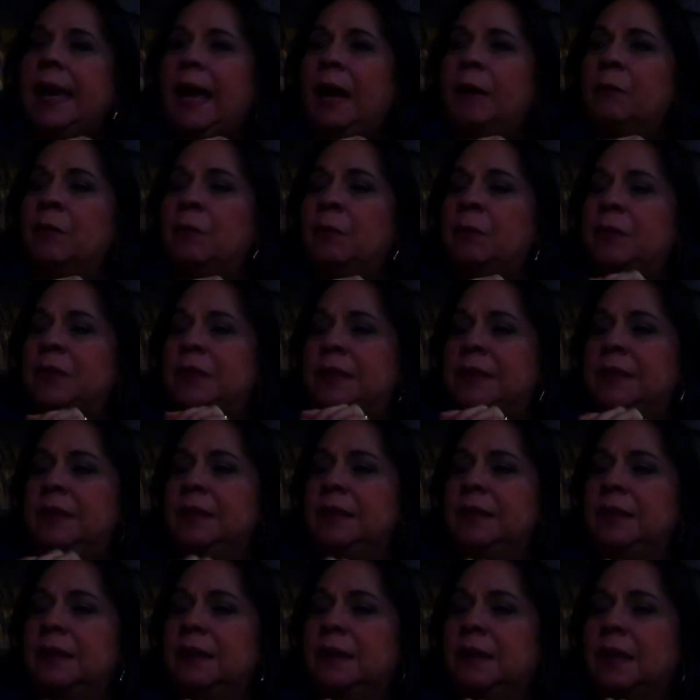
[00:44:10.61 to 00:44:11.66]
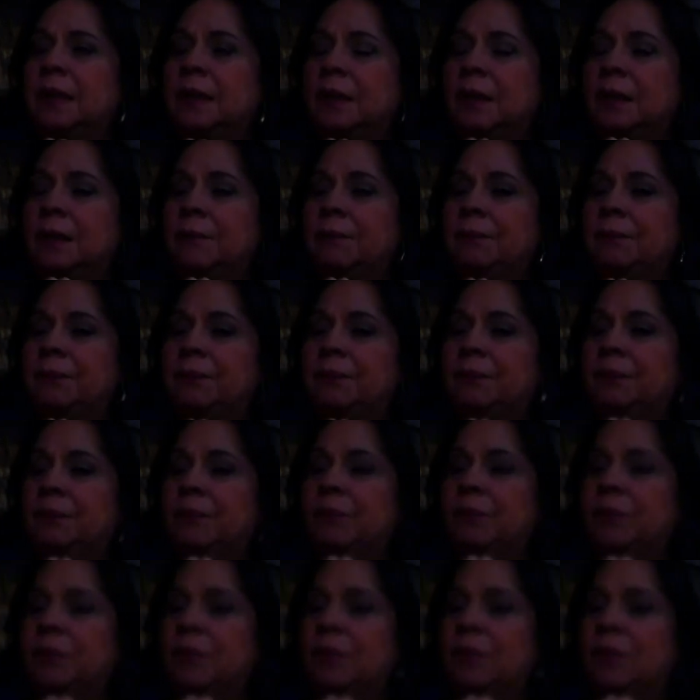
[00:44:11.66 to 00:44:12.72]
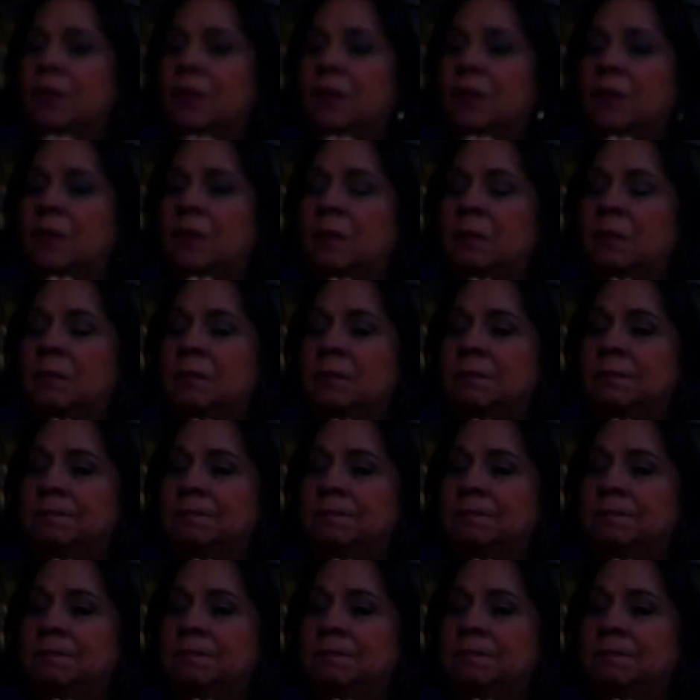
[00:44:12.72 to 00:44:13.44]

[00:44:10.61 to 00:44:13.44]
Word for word: And when we did the, the,